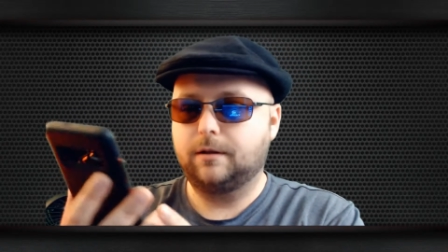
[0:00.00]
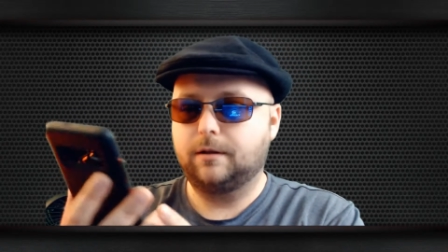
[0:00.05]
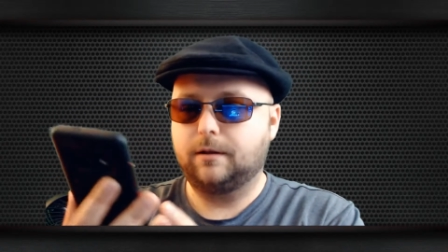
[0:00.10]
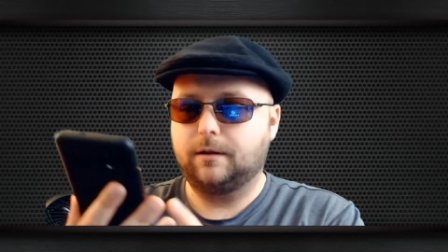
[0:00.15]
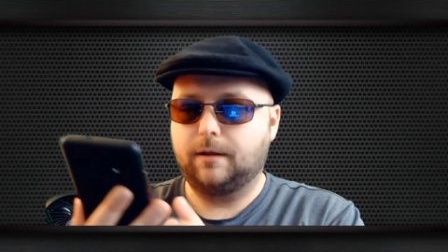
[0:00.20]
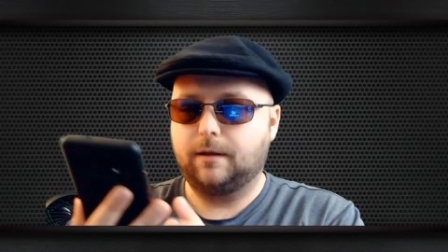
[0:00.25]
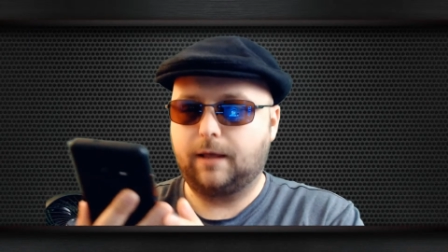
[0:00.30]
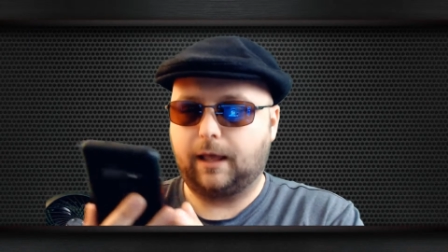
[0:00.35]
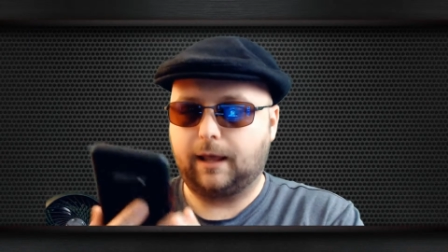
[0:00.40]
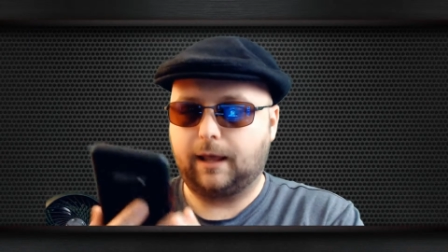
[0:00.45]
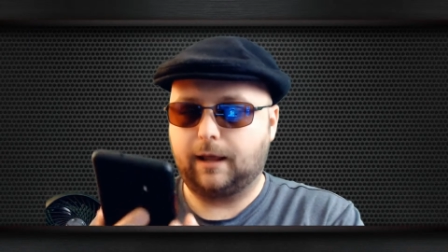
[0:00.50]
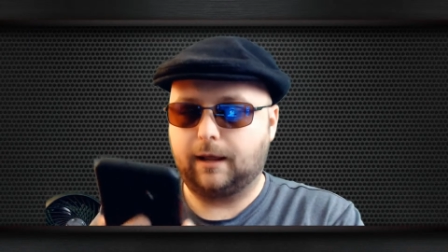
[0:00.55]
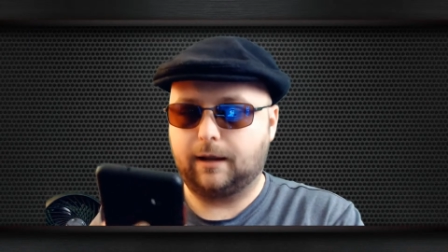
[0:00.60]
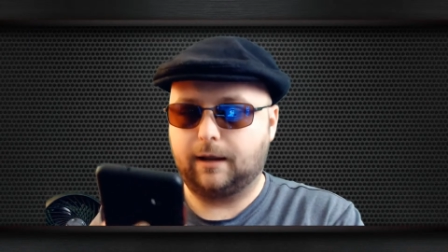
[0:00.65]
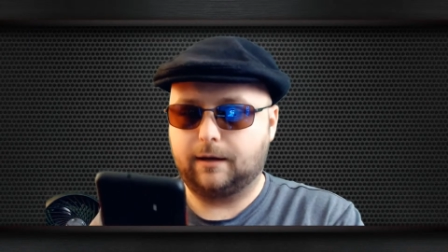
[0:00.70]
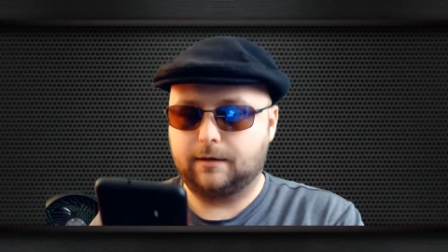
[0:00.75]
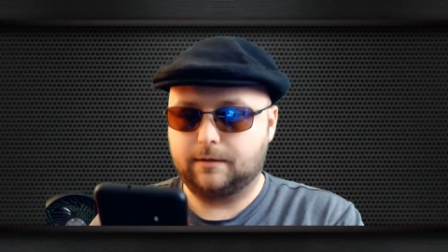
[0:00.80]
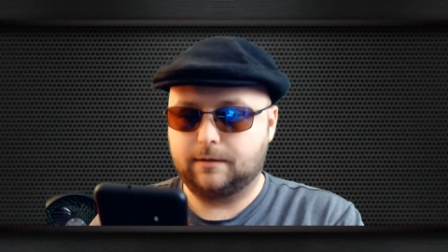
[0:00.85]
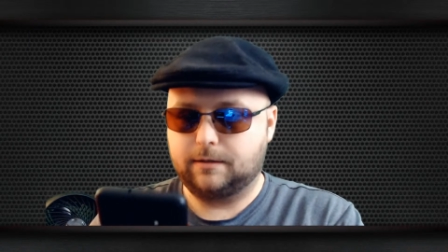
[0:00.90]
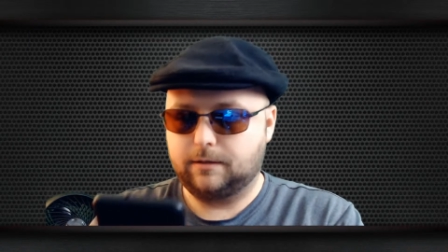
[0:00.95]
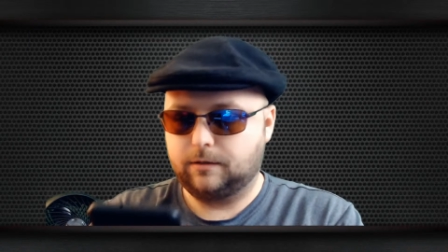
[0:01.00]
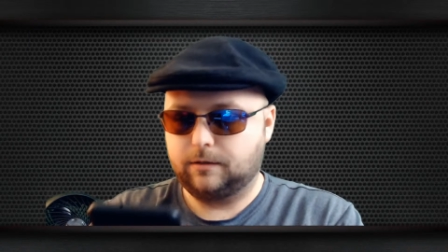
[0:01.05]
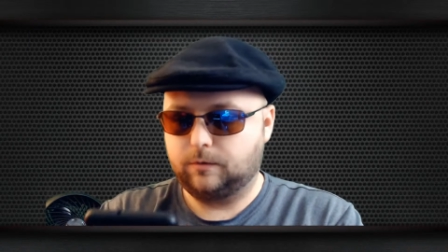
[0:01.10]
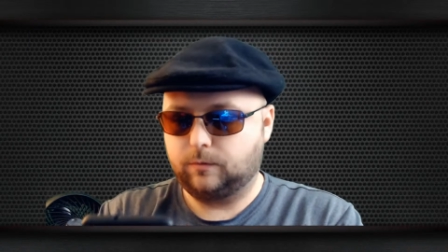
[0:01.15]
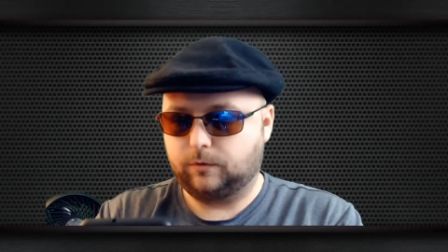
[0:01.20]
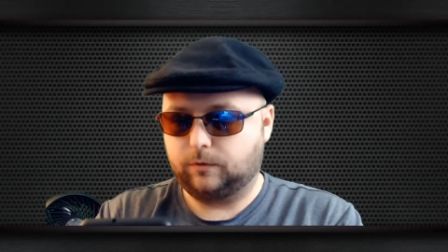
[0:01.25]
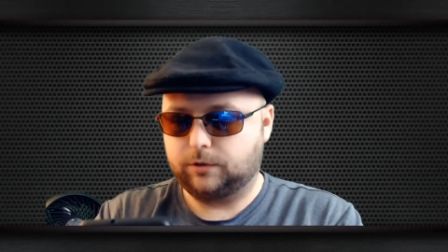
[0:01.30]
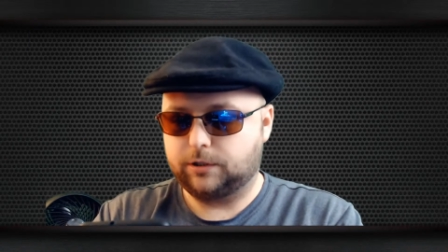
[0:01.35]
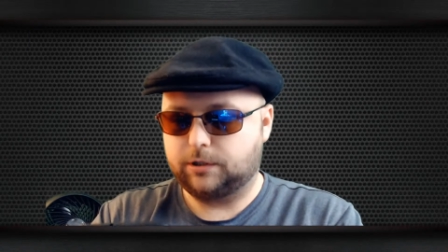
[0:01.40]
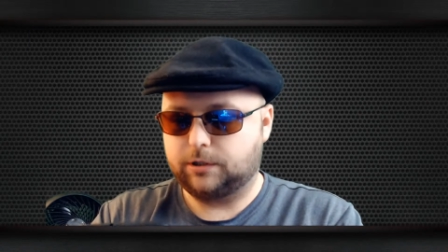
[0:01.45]
and
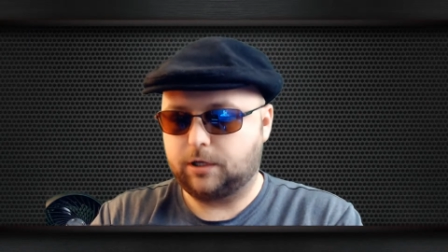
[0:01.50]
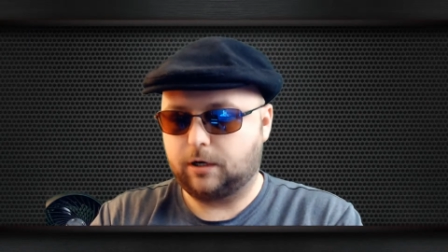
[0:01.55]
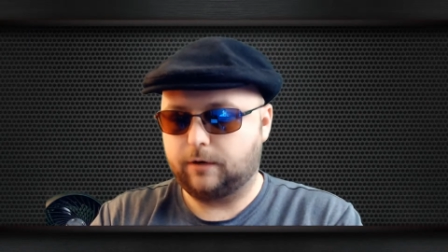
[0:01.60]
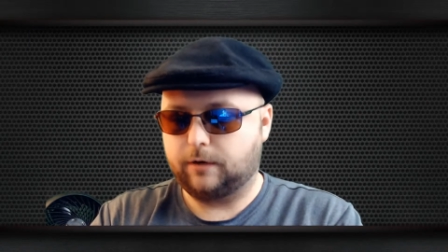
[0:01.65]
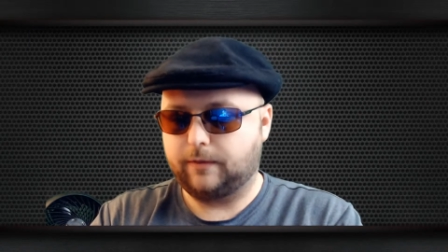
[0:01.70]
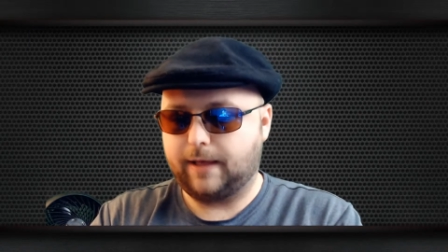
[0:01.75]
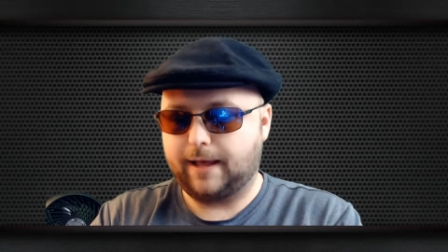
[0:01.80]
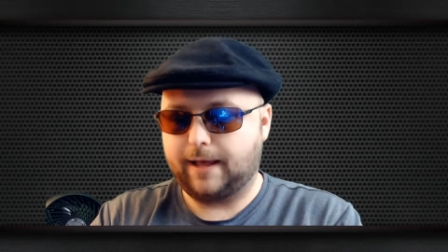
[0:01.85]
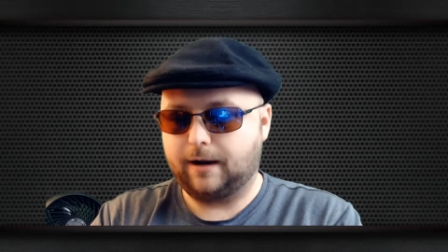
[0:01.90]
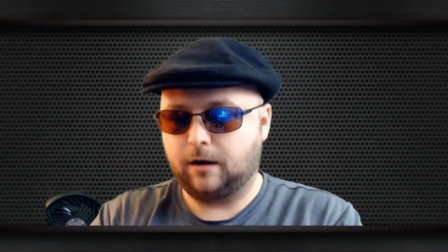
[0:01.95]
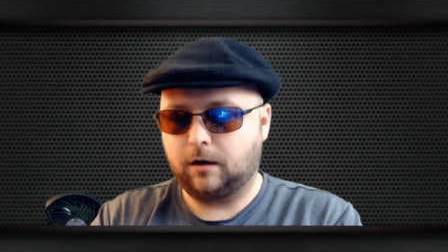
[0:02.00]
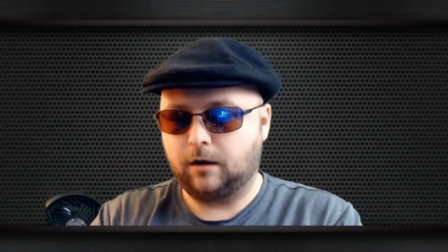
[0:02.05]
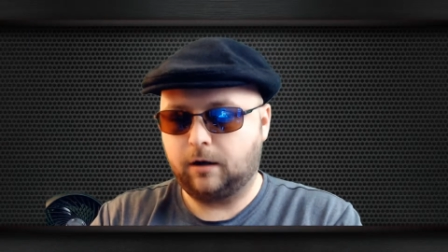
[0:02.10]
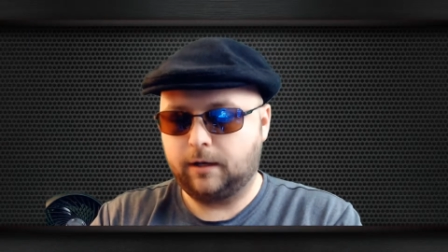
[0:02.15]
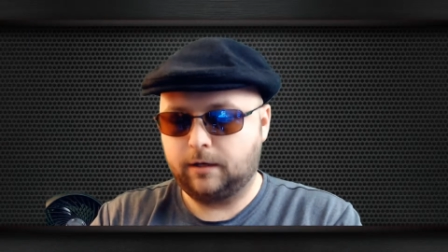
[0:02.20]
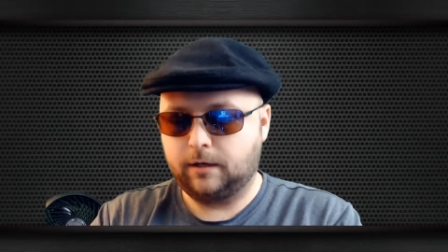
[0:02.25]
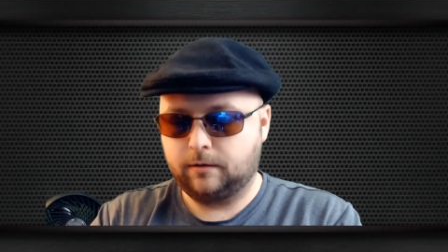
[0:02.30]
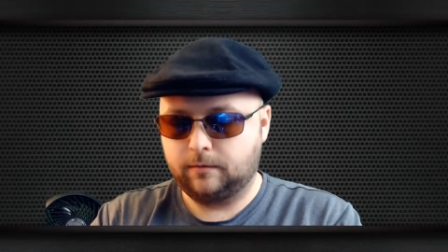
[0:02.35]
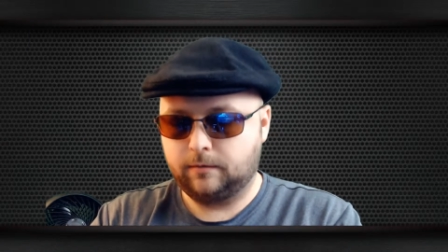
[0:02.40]
we'll just turn that on.